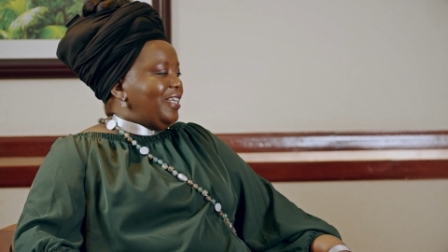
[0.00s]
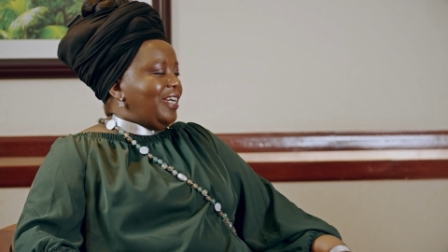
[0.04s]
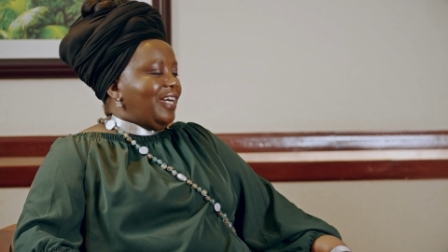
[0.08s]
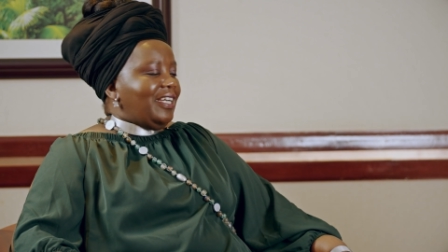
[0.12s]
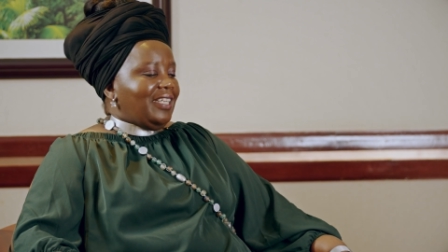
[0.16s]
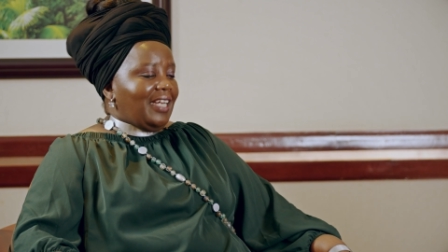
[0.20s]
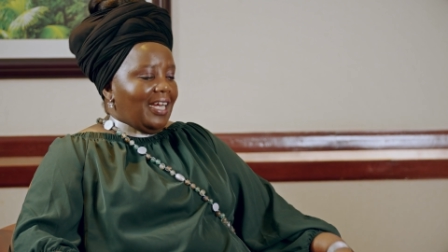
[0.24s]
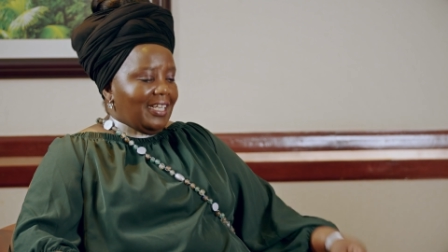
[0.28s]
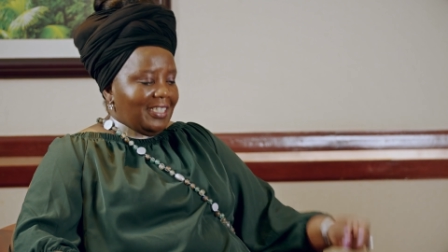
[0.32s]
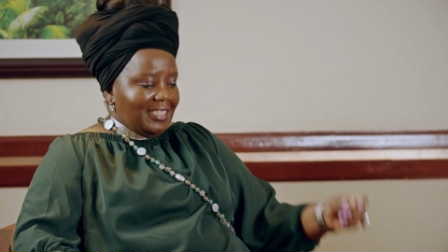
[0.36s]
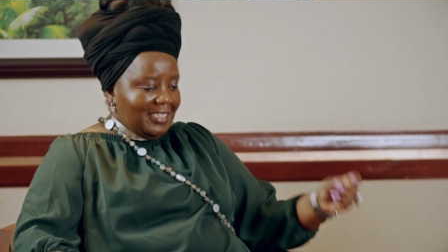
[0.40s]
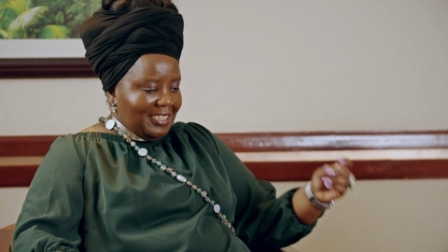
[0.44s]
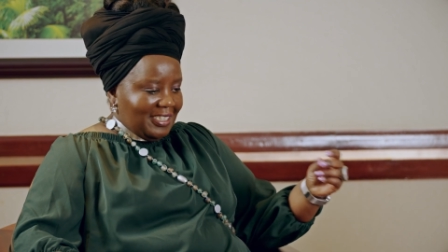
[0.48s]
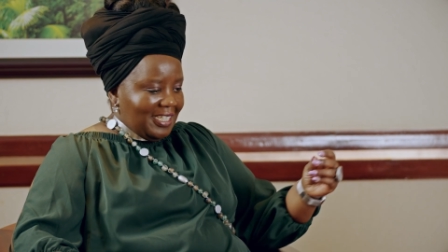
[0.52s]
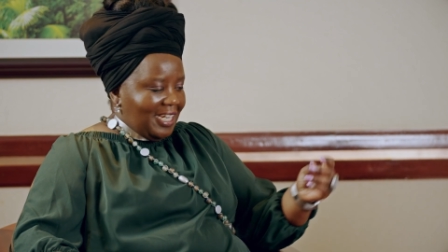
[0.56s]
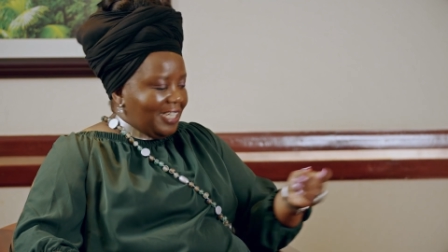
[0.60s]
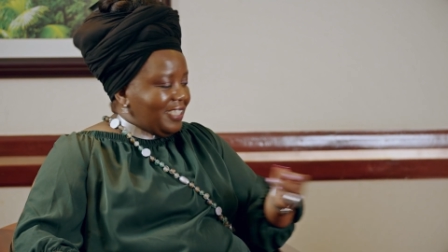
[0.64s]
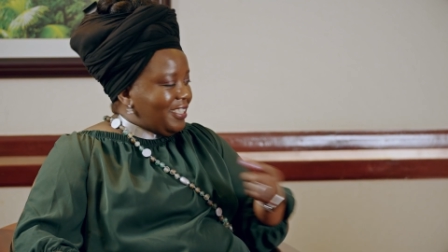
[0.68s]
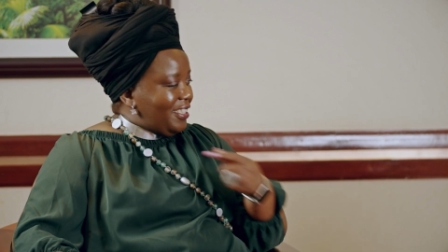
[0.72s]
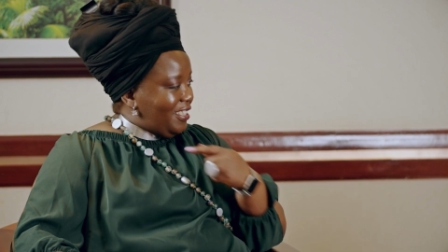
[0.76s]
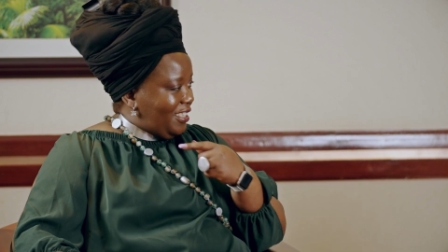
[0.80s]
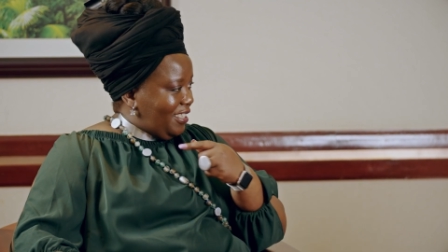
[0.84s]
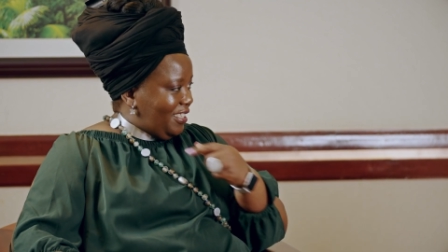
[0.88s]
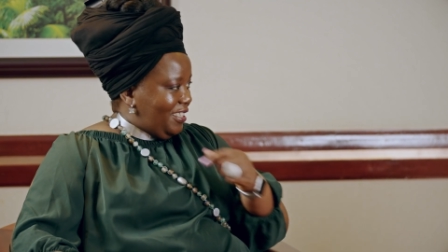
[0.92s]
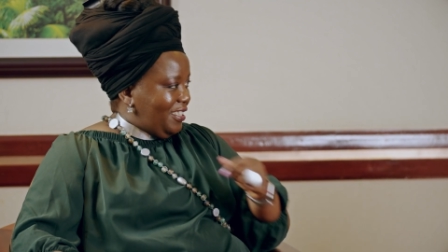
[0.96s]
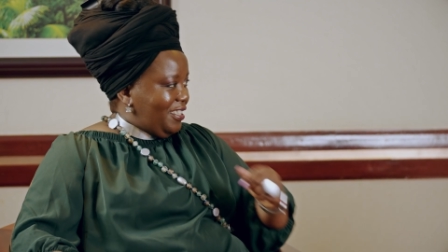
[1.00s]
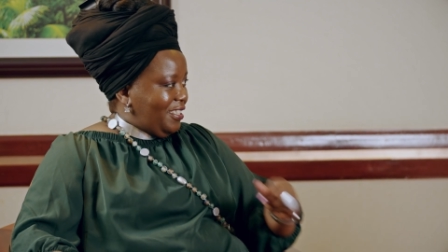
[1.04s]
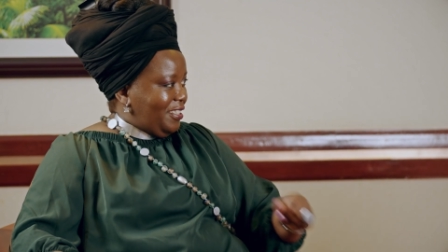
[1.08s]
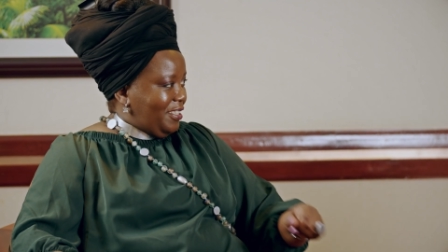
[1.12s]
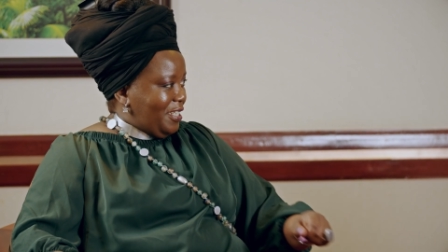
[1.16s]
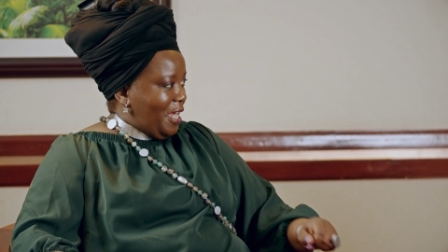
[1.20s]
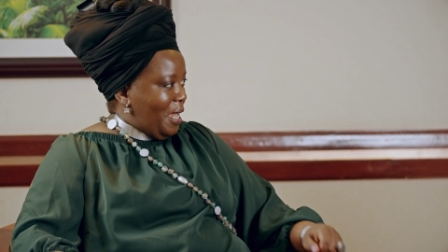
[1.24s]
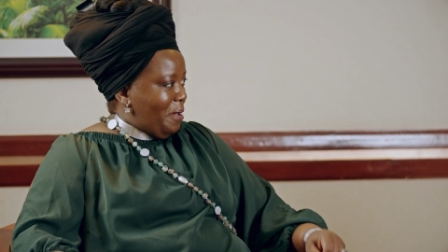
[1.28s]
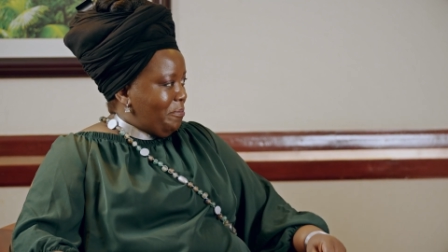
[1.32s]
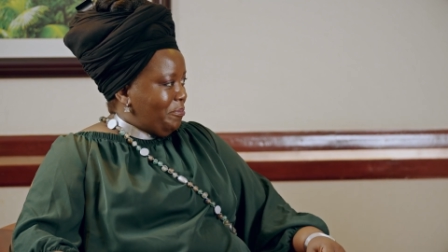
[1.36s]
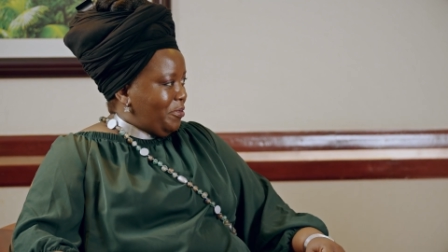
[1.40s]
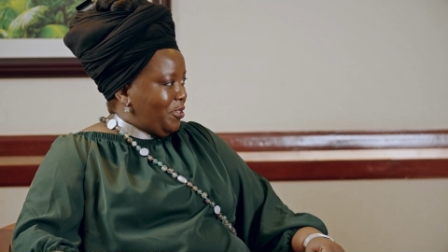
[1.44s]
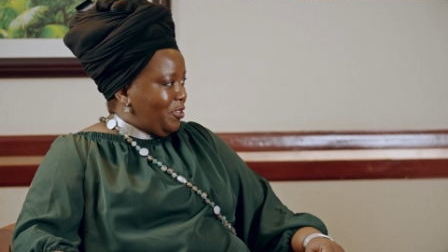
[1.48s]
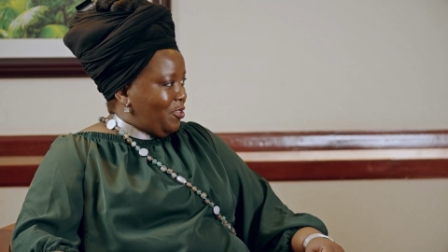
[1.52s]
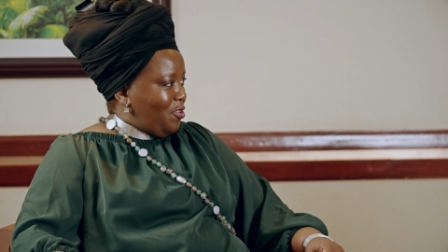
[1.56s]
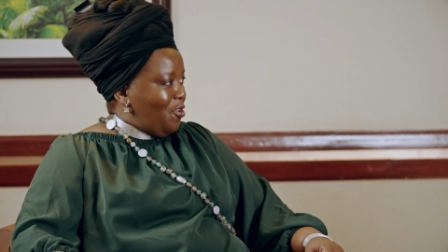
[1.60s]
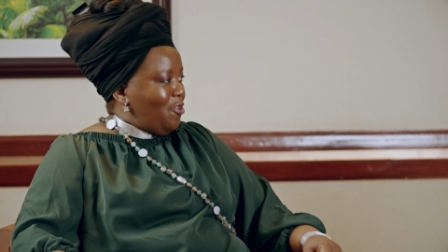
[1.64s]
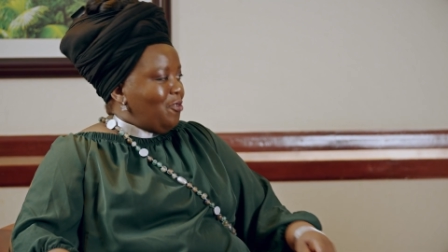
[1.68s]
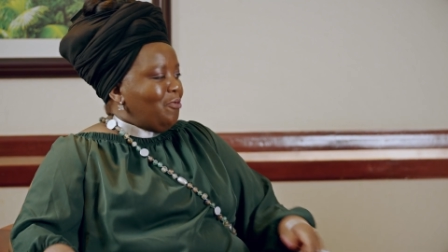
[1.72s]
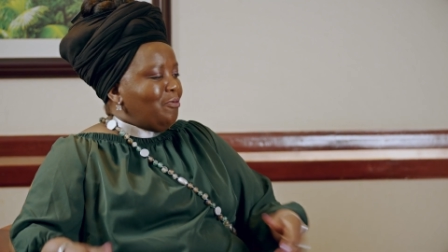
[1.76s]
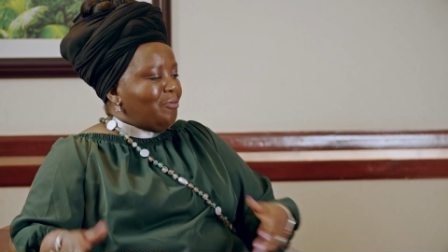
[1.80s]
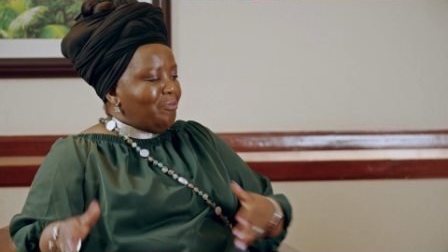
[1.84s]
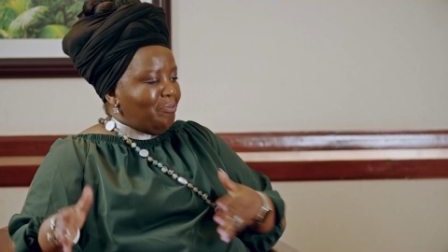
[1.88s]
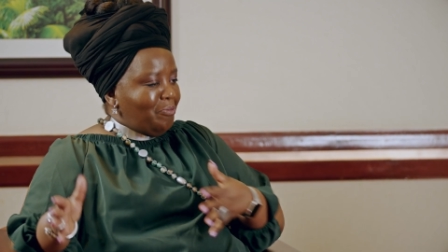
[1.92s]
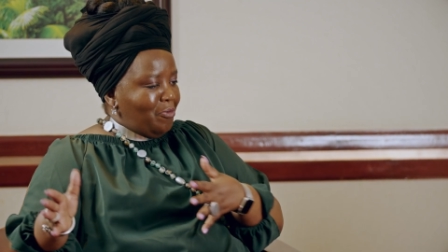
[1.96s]
And I decided this is the time to
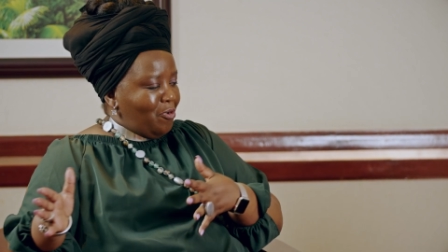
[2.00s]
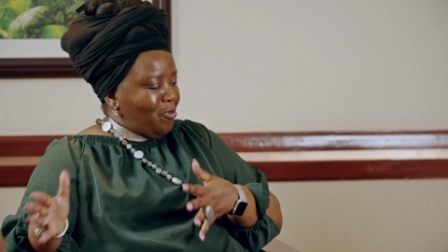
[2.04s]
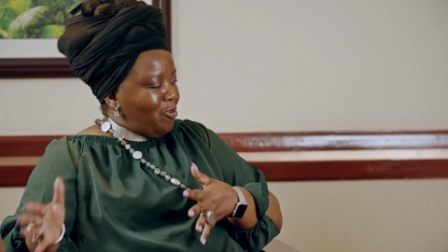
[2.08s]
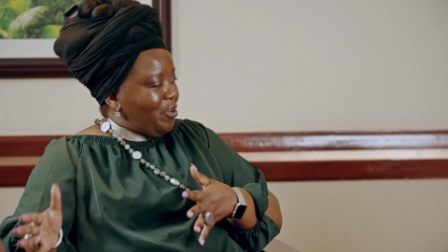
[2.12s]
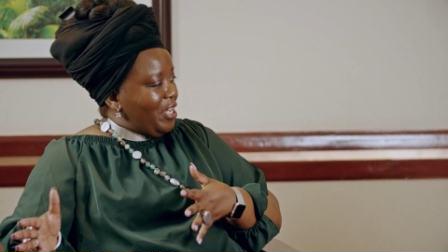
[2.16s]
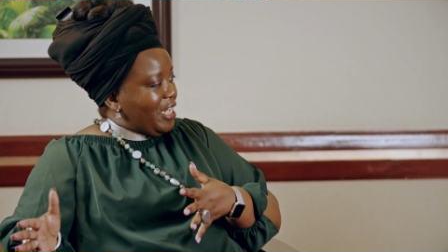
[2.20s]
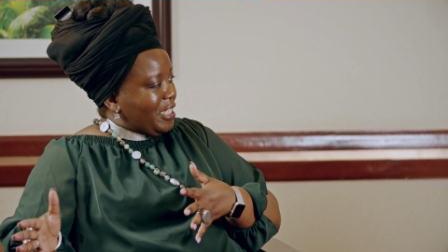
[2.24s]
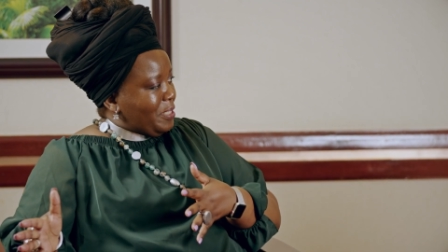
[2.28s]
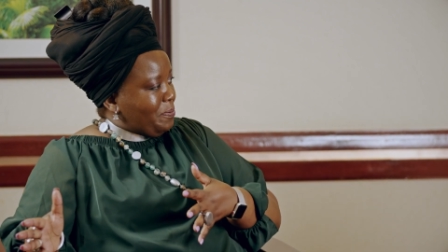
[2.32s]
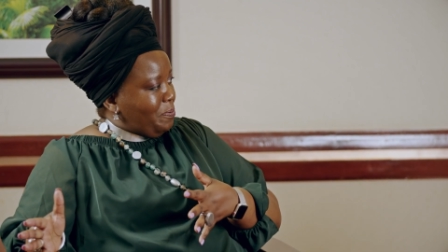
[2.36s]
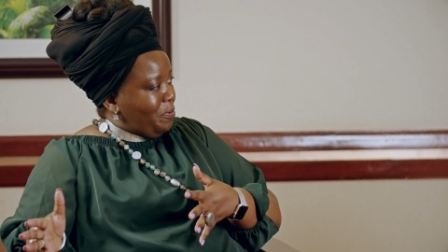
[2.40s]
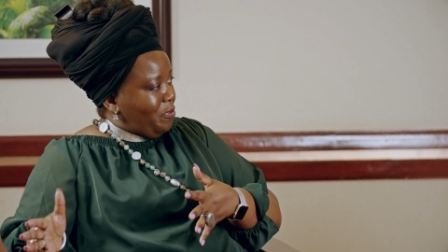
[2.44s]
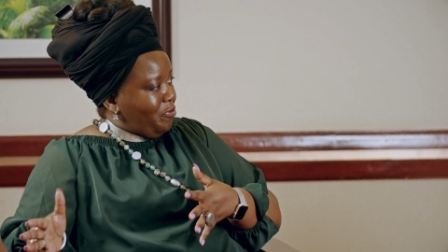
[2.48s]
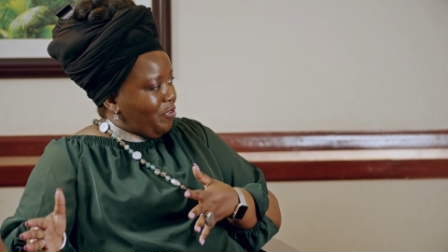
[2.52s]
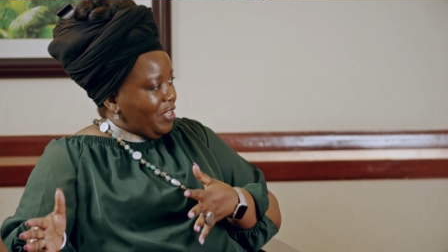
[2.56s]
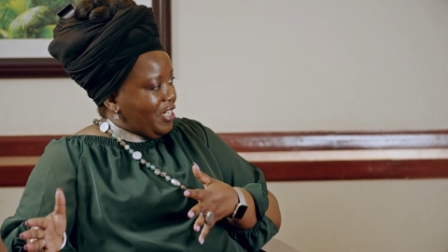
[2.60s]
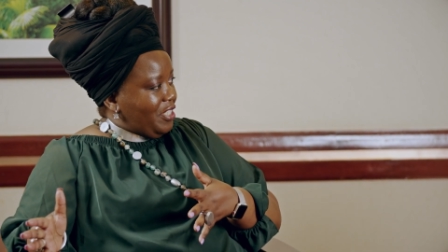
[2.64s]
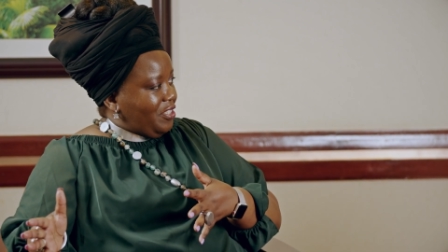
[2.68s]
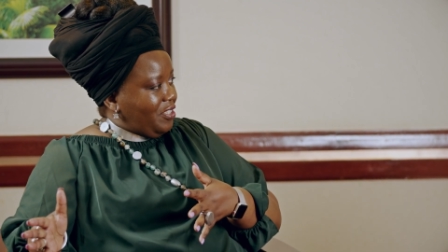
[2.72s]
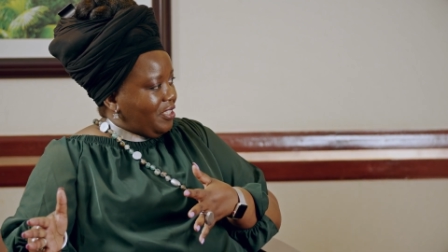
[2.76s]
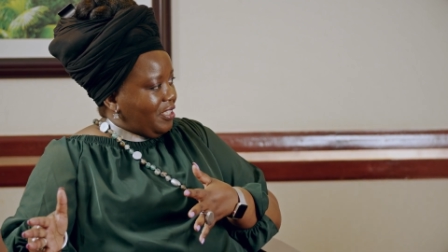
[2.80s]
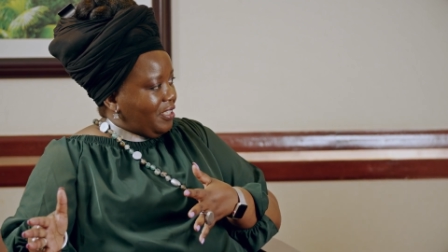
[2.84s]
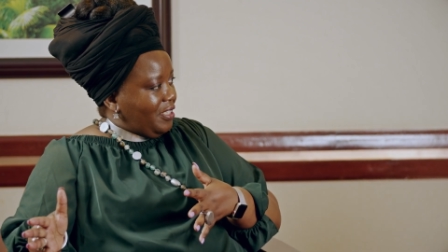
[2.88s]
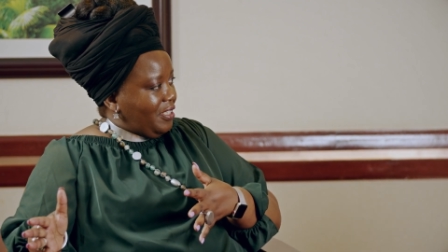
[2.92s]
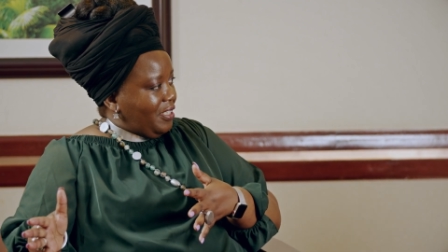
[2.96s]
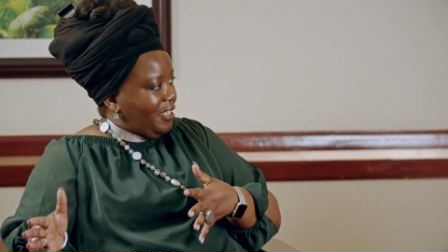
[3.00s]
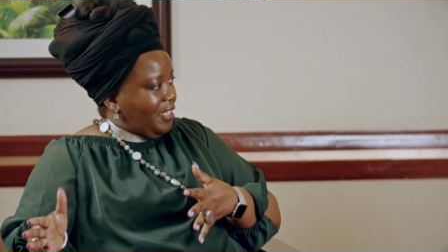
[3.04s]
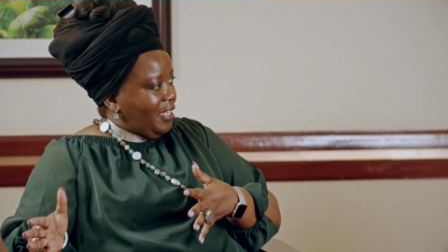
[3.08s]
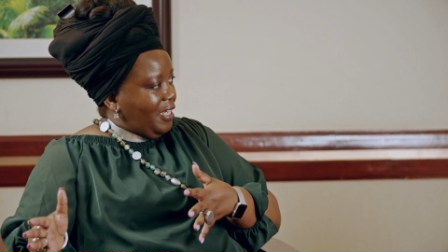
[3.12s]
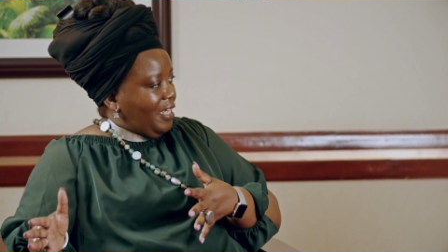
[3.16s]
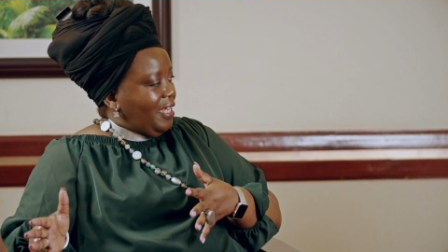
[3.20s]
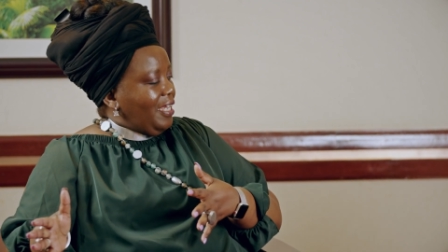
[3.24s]
go, more exploration.